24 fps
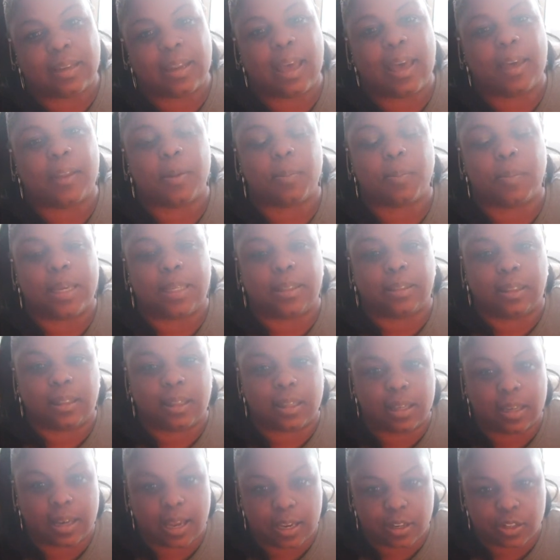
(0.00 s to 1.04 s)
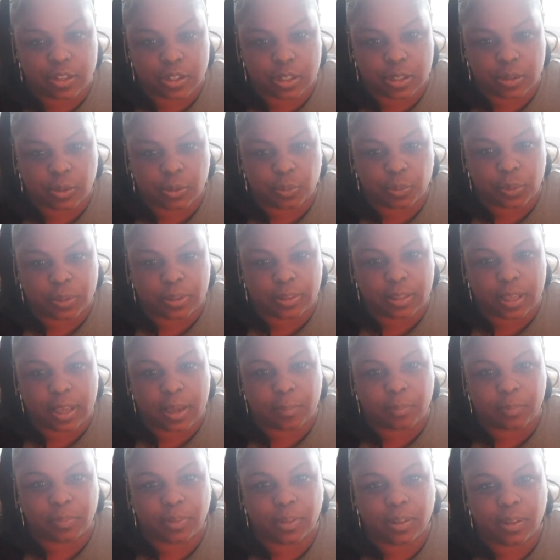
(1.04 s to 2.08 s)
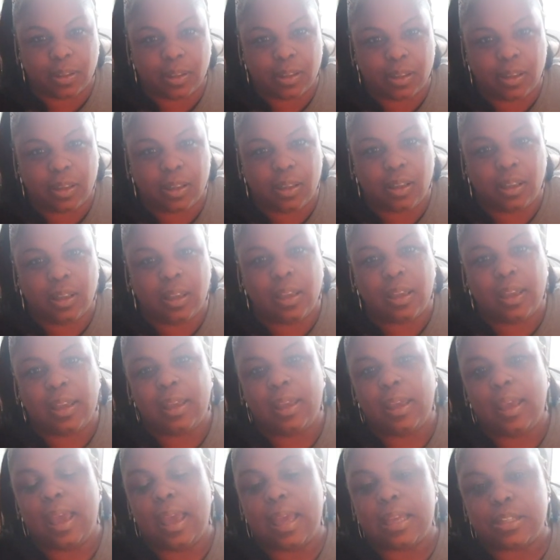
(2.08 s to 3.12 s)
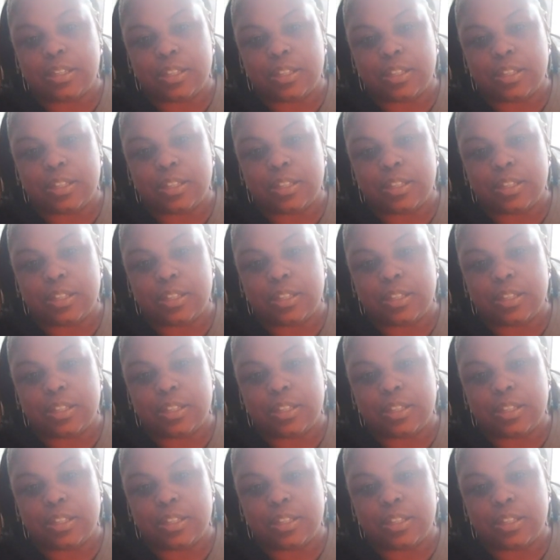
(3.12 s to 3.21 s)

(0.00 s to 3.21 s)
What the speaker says: how to make the connection with them. And